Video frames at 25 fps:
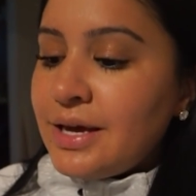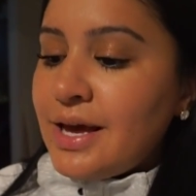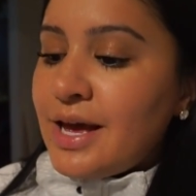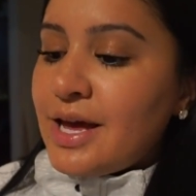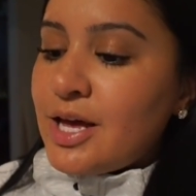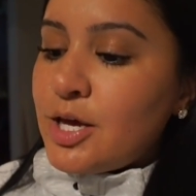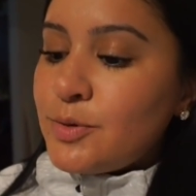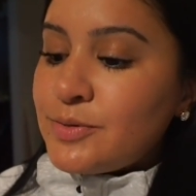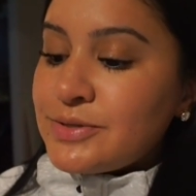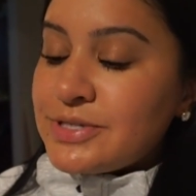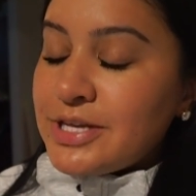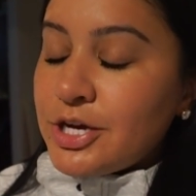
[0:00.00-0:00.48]

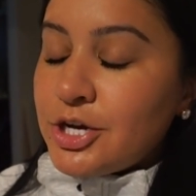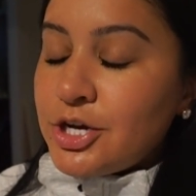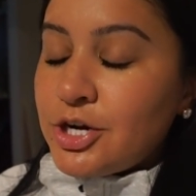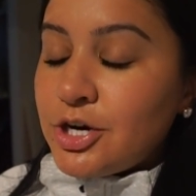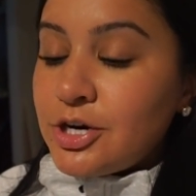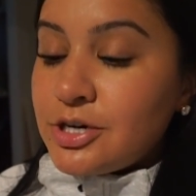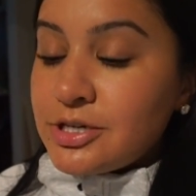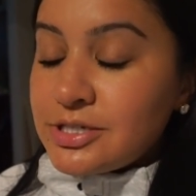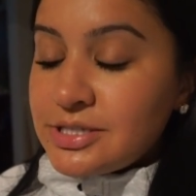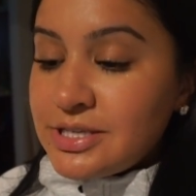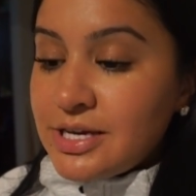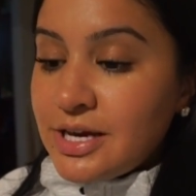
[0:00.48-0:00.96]
He was like
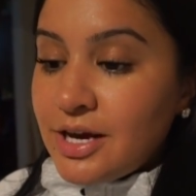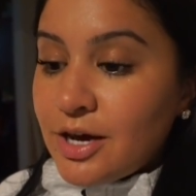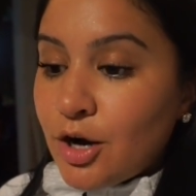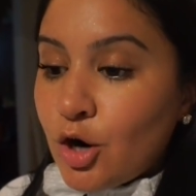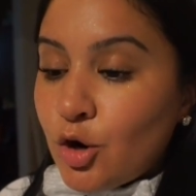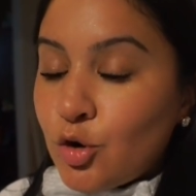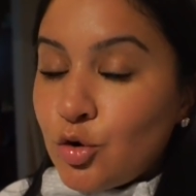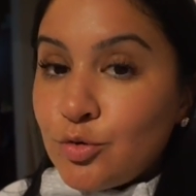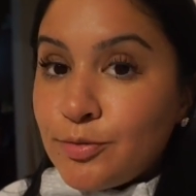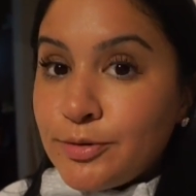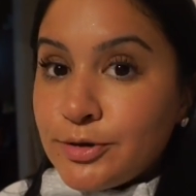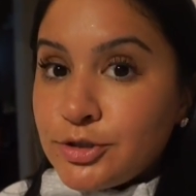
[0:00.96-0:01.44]
cursing at
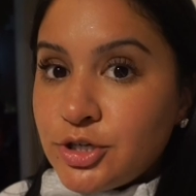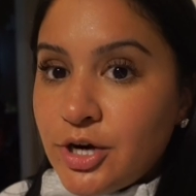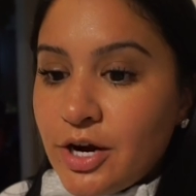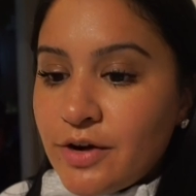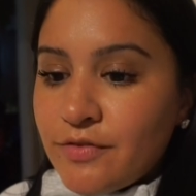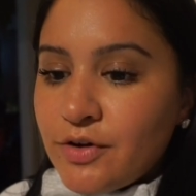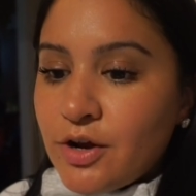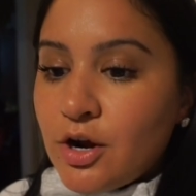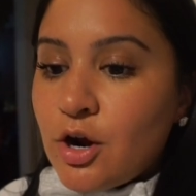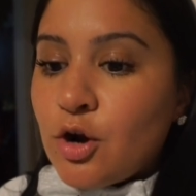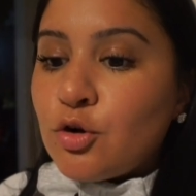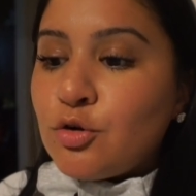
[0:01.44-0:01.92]
our Uber
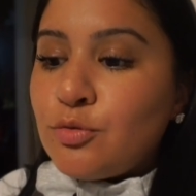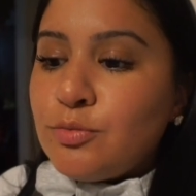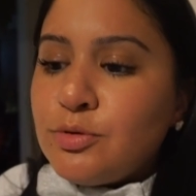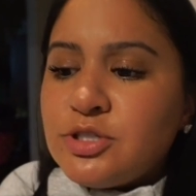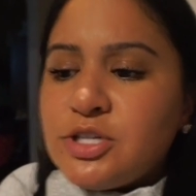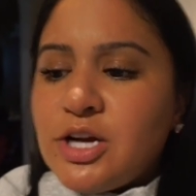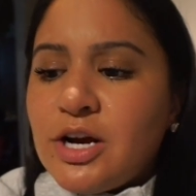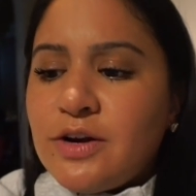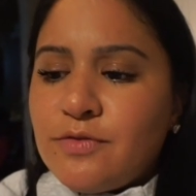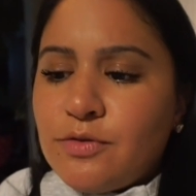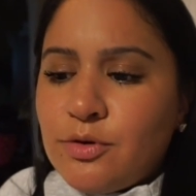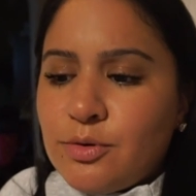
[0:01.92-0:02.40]
driver, and our Uber
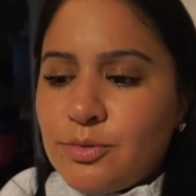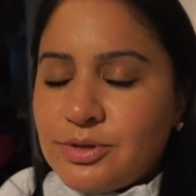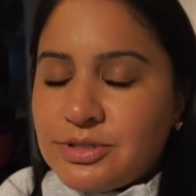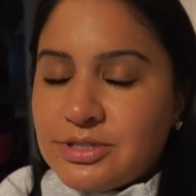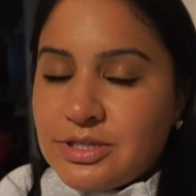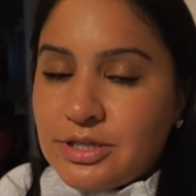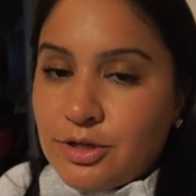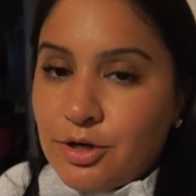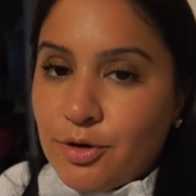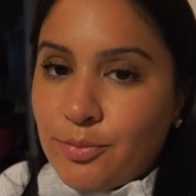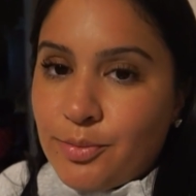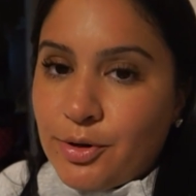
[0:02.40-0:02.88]
driver was
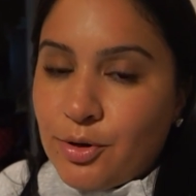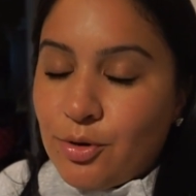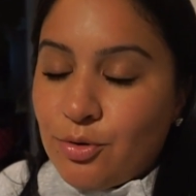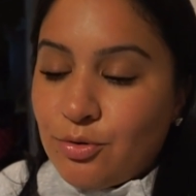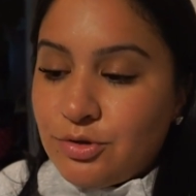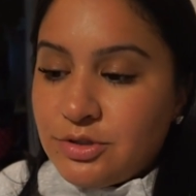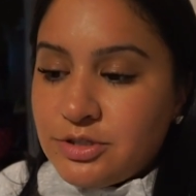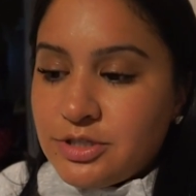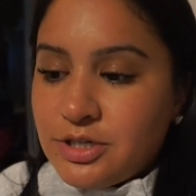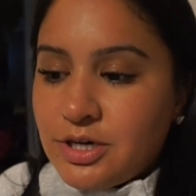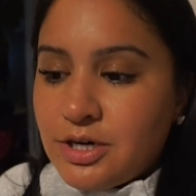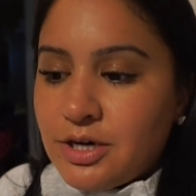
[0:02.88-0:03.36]
a little bit
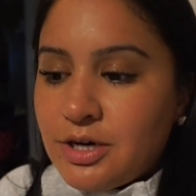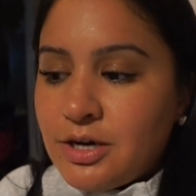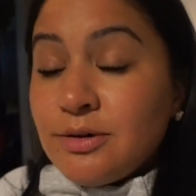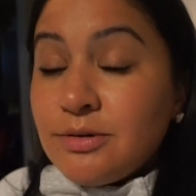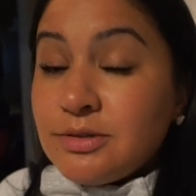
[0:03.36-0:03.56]
older.